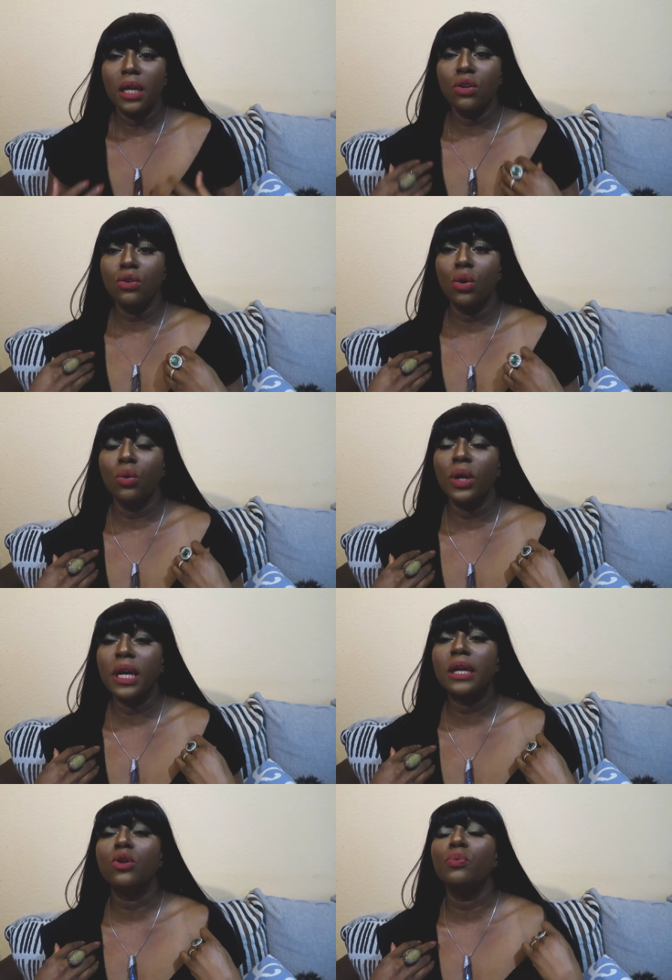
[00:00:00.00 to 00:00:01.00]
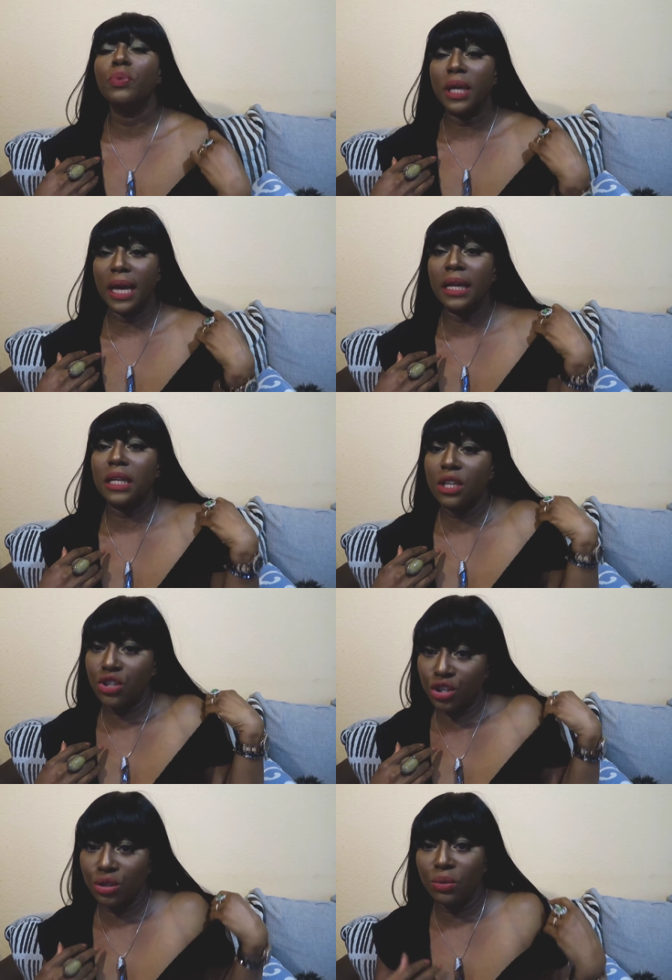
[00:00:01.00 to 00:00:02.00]
you know, it could be an
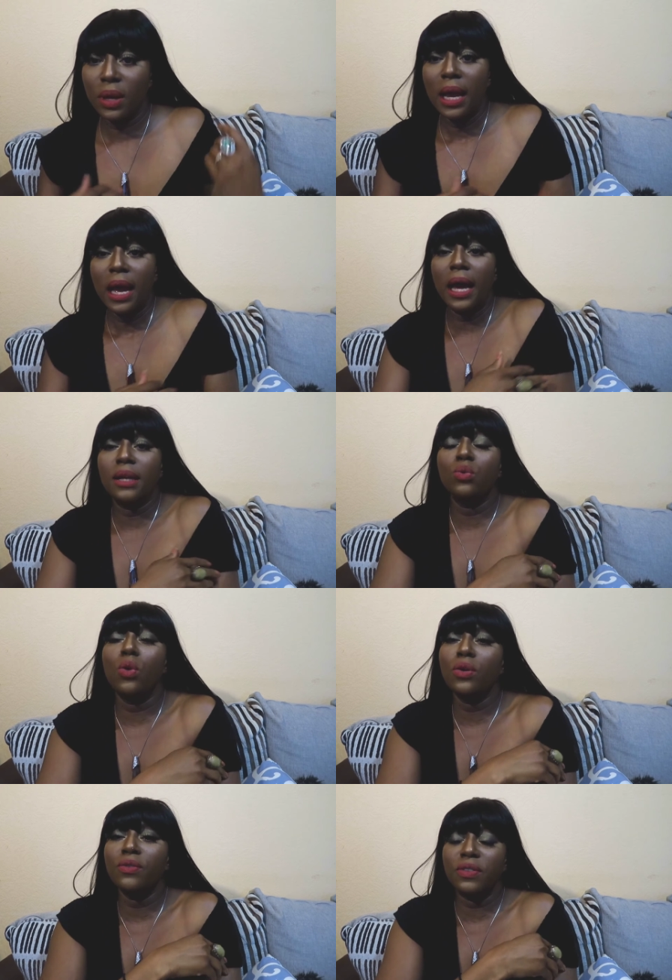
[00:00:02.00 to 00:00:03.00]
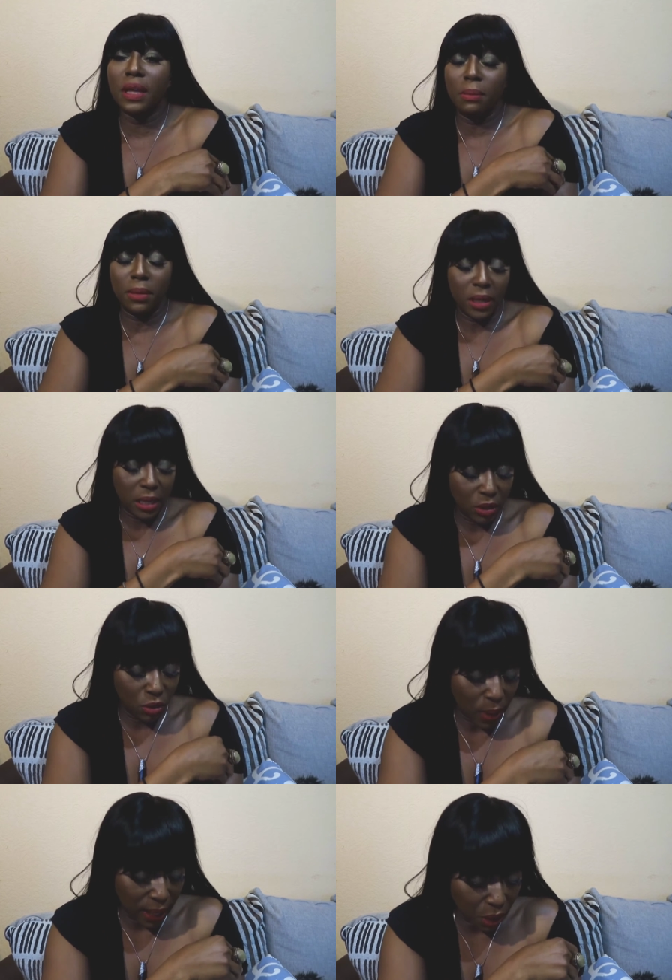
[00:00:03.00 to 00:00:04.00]
issue. And one of them, you
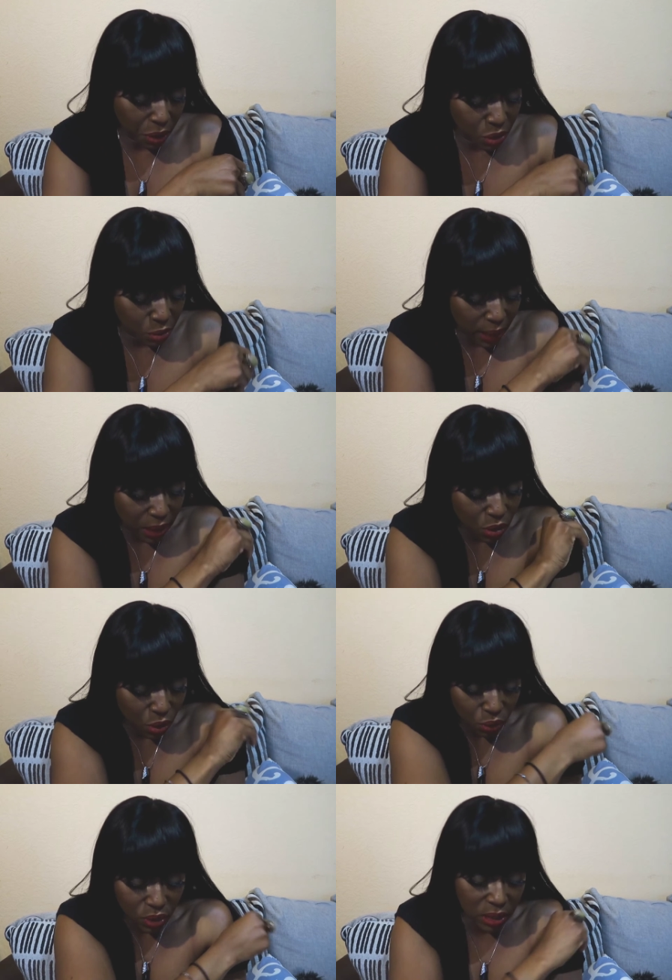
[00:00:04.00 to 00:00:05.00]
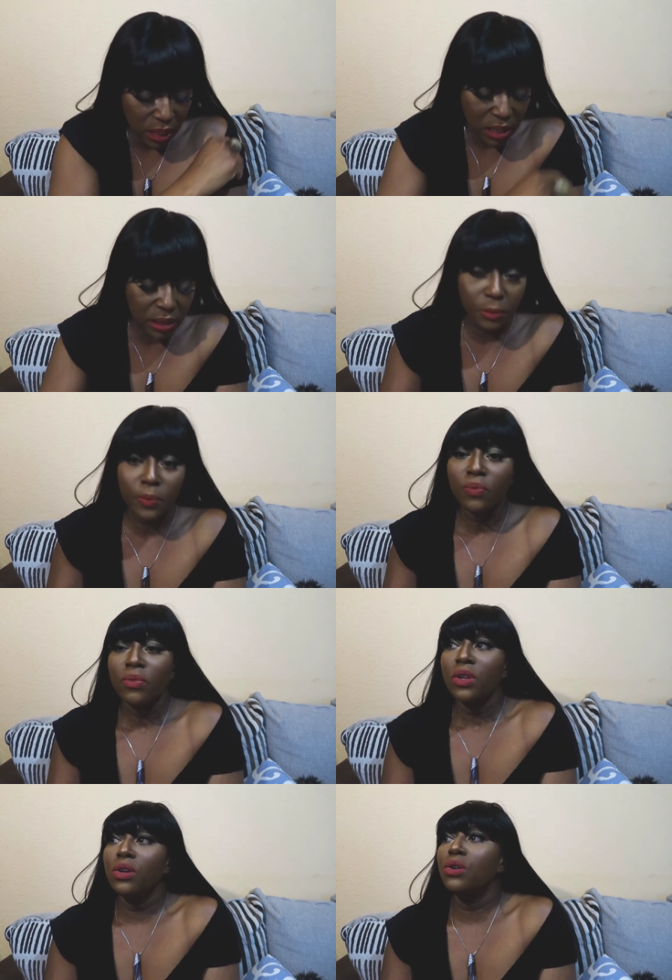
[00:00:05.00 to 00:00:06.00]
know, according to my notes is,
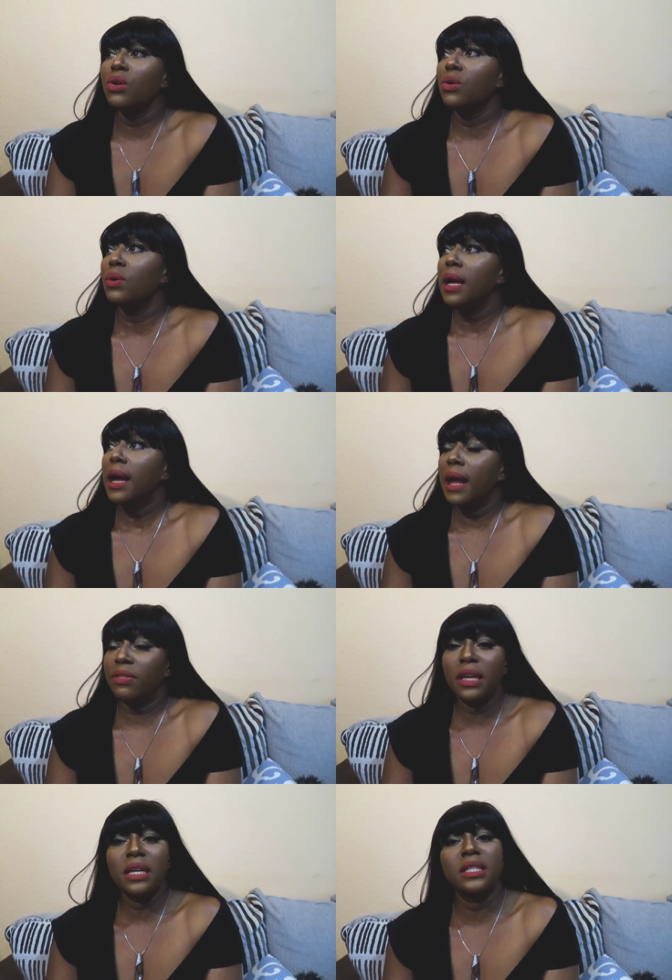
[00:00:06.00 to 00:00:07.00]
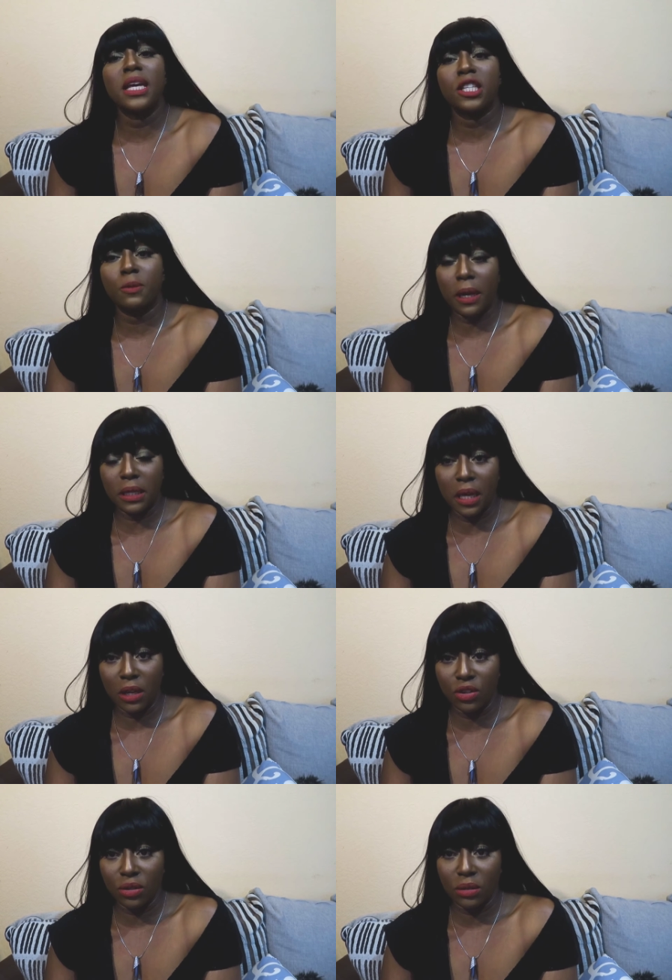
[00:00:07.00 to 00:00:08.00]
you know, I think it's
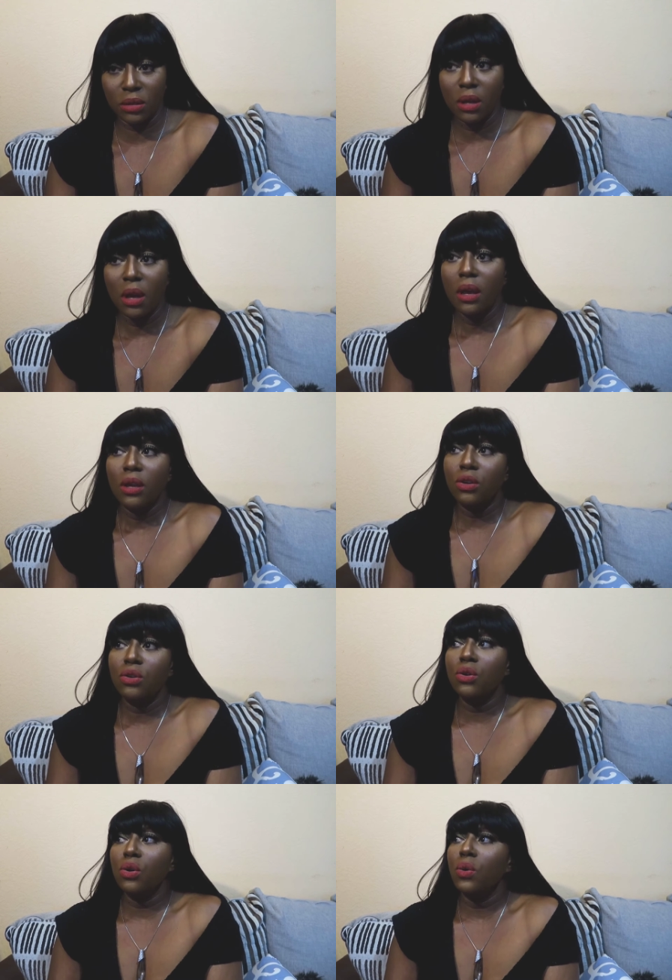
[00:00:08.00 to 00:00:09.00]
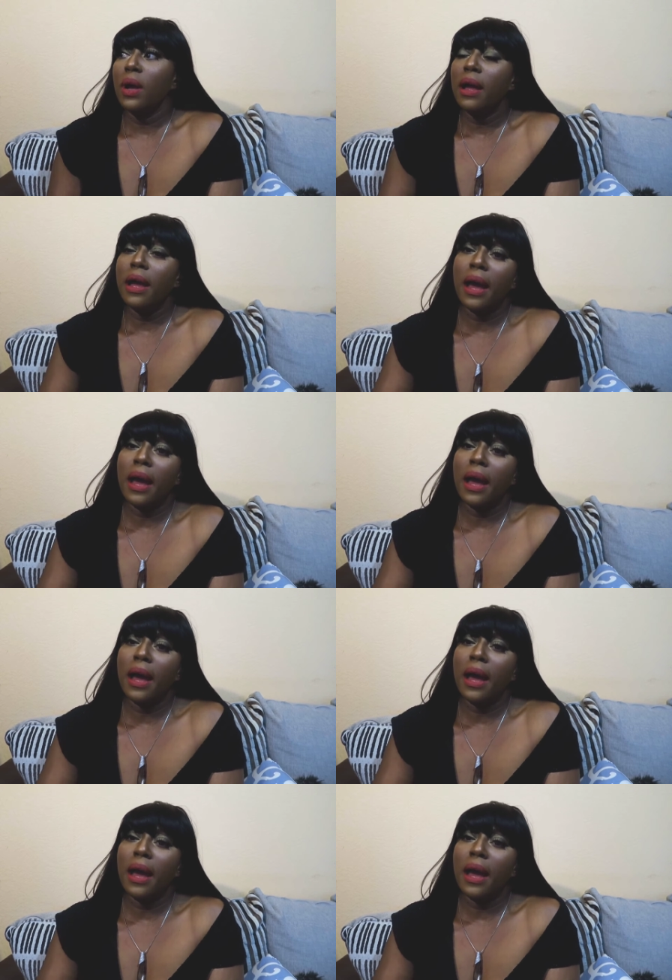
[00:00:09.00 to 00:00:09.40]
expectations, you know.